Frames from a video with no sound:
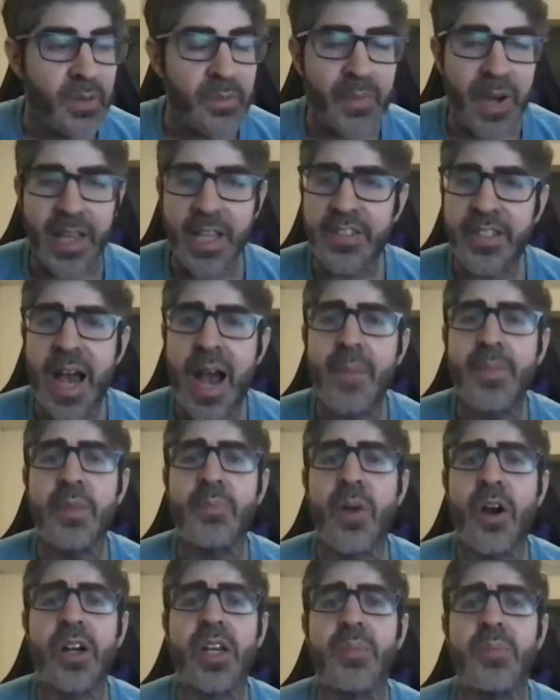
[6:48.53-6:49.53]
by the time the
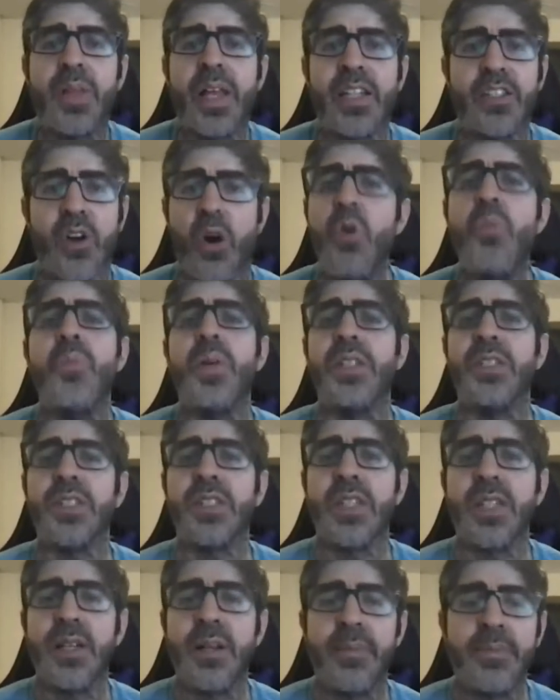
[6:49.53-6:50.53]
marketplace
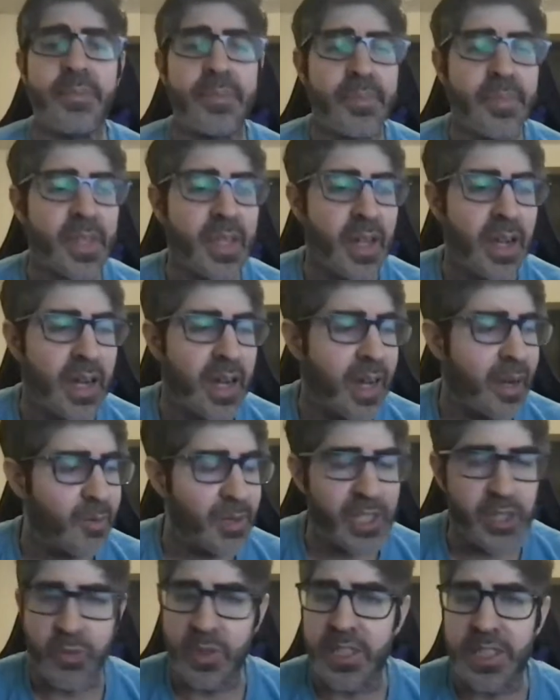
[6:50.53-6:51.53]
opens,
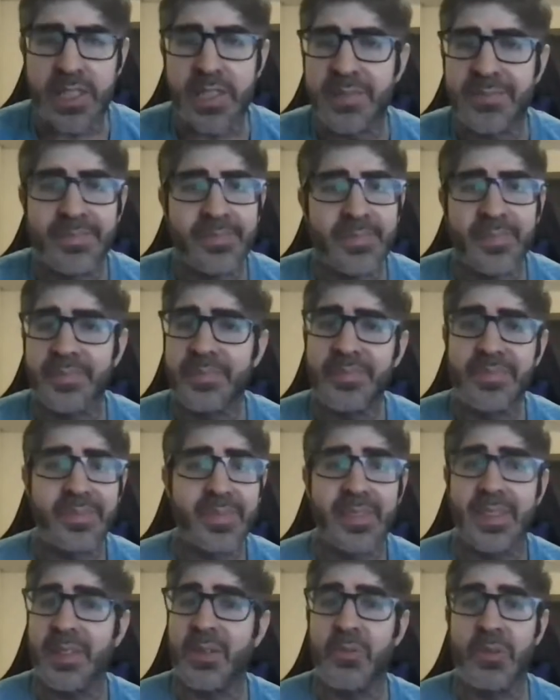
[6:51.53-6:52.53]
which was,
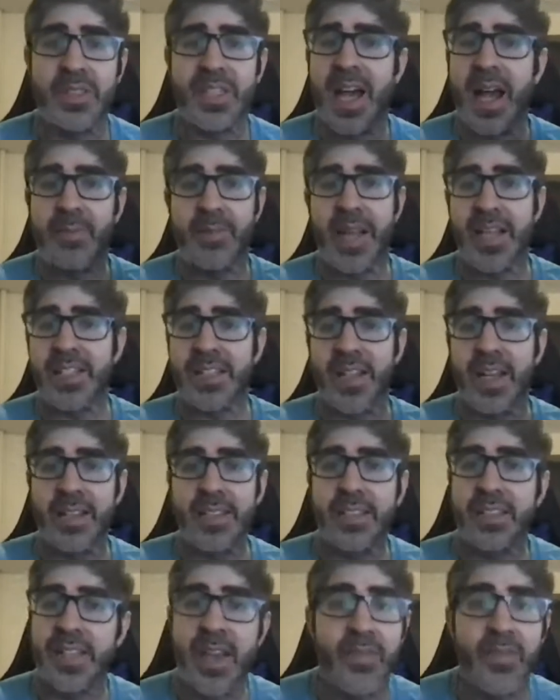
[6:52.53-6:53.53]
what time last
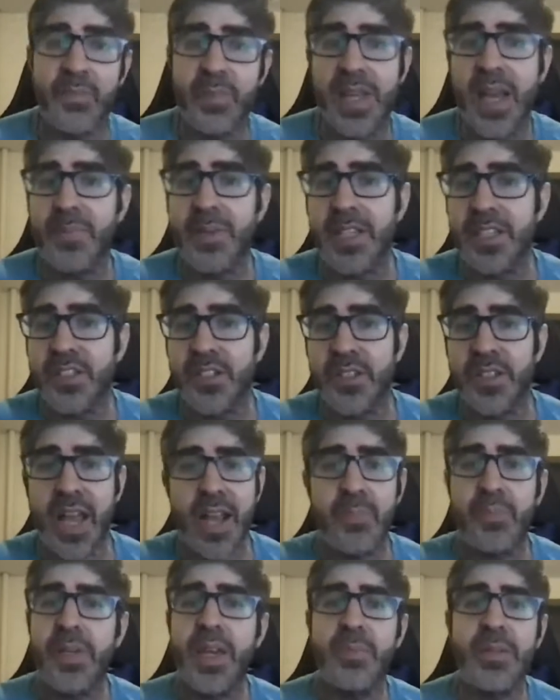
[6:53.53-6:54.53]
night? 7 p.m. Eastern,
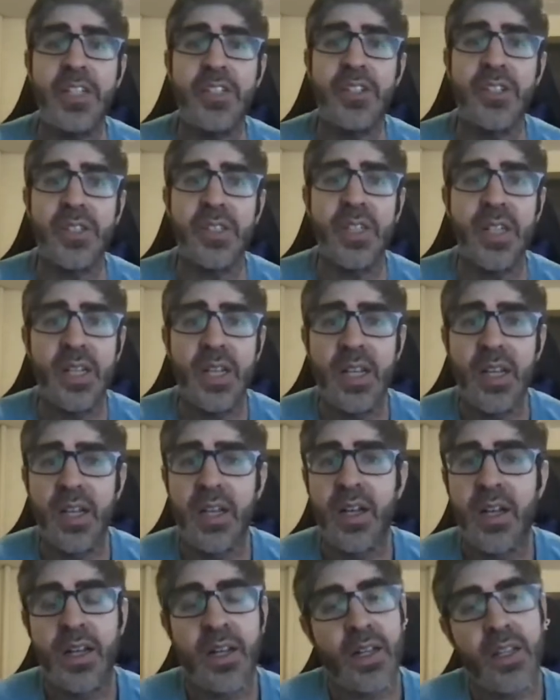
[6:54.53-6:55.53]
8 p.m. Eastern.
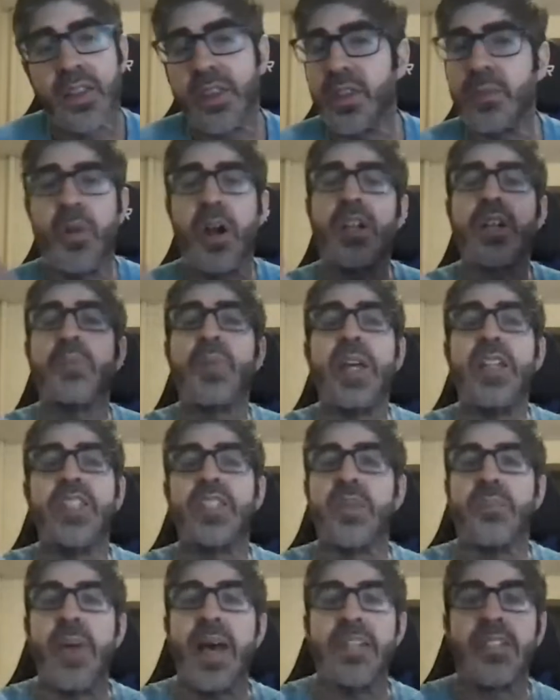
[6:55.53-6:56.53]
The marketplace
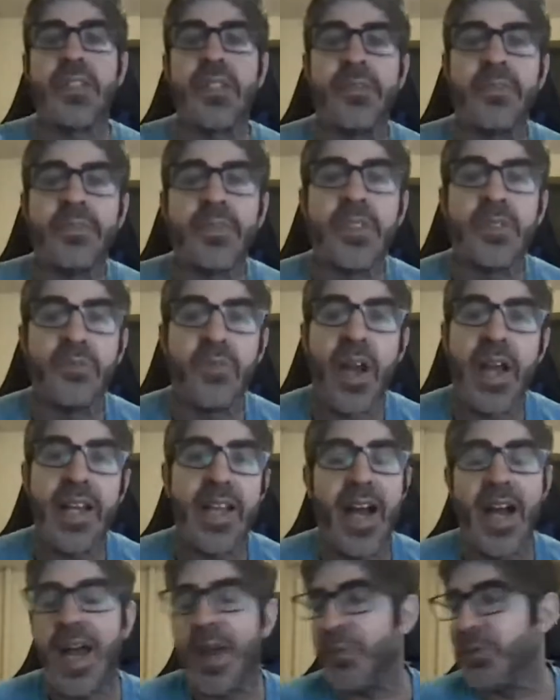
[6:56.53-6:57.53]
is a mess,
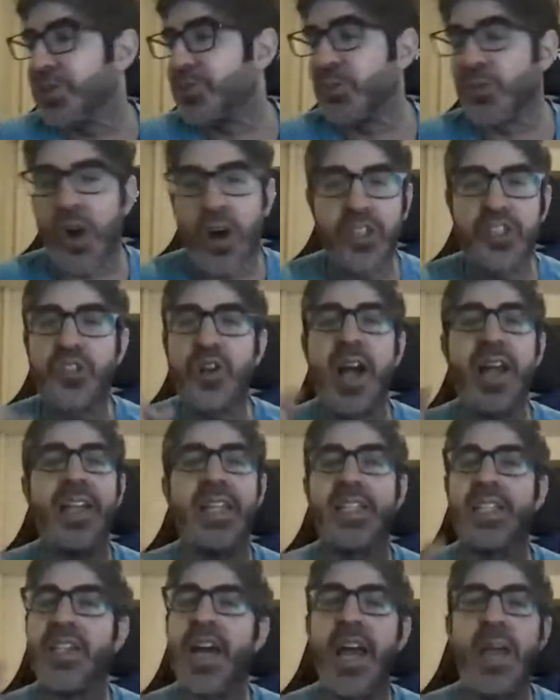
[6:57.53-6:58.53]
right? Which we're all trying
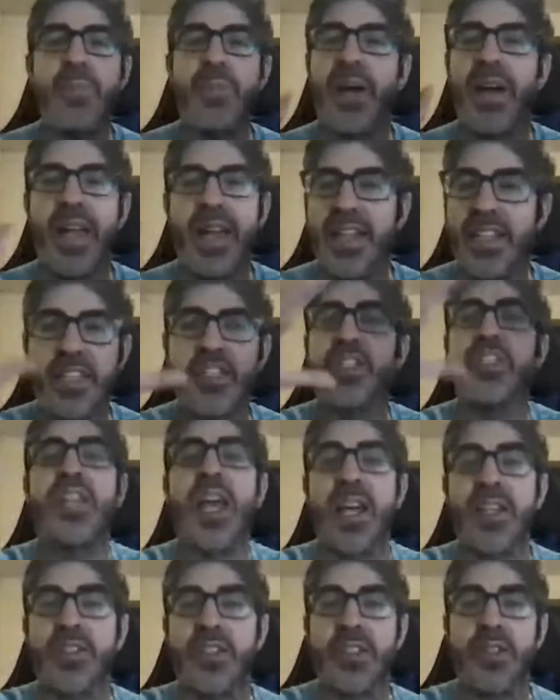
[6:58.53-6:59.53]
to snipe, and it's a
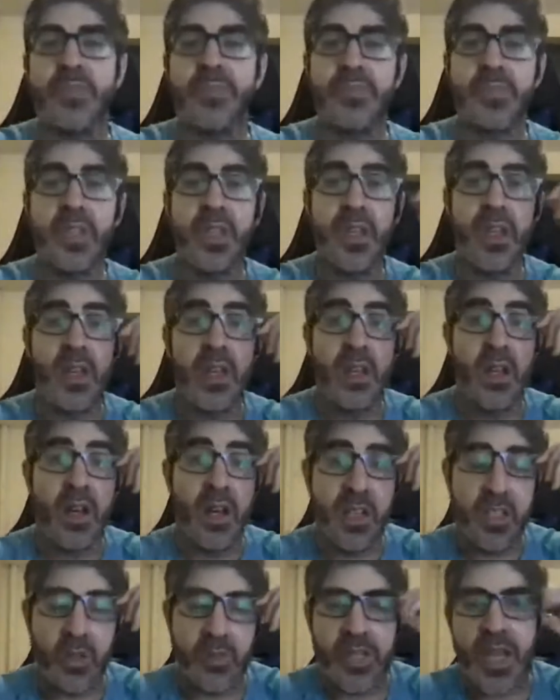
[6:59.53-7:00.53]
disaster.
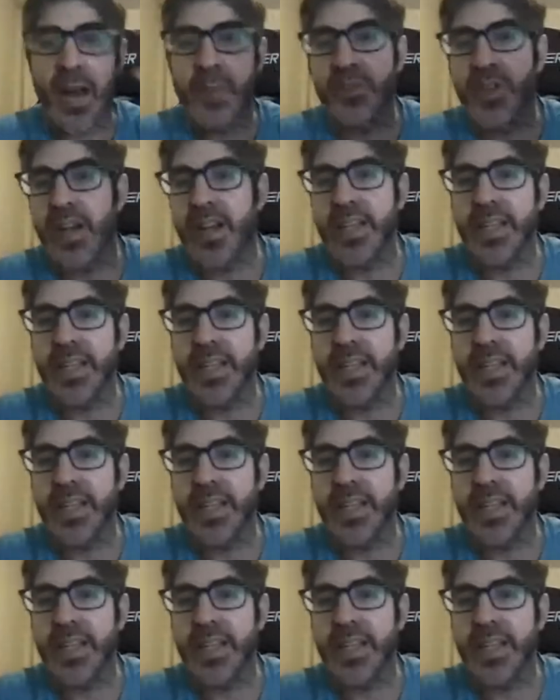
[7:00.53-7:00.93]
So TopShot,